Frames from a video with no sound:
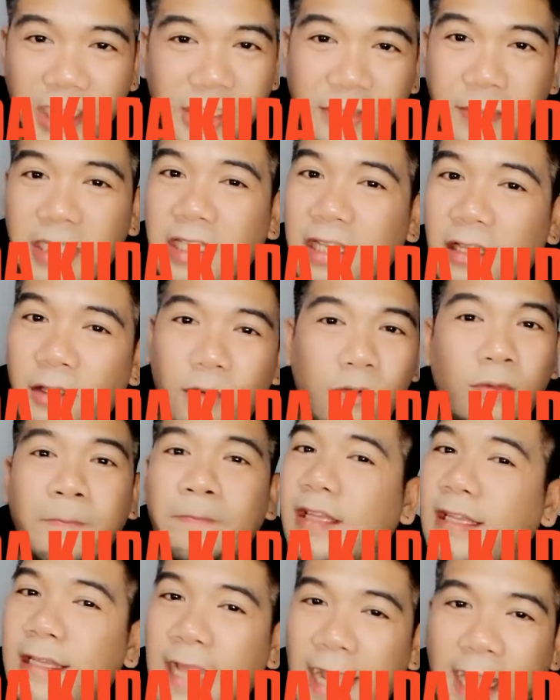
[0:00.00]
L G B T Q,
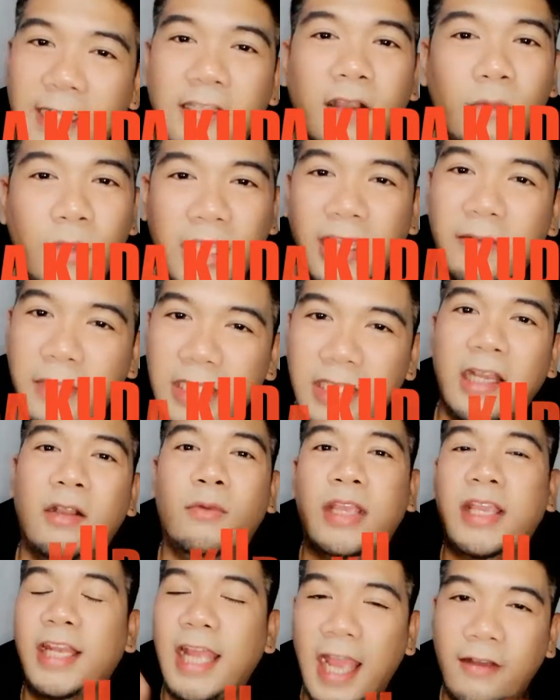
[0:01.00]
lahat. We can meet
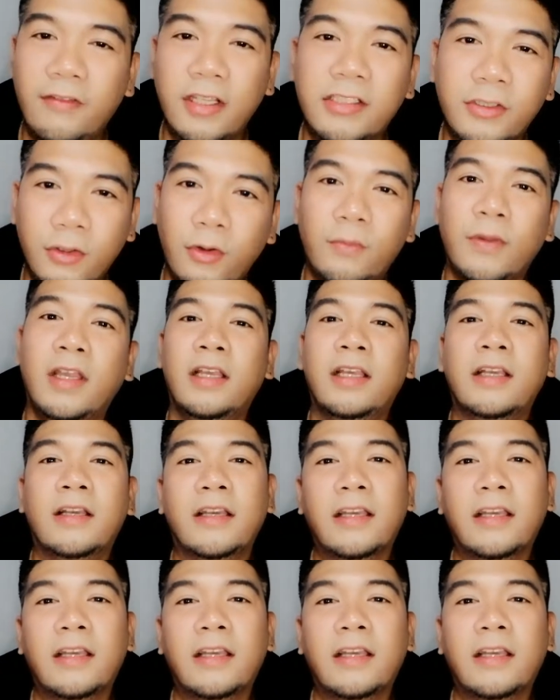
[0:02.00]
here, we can have this group.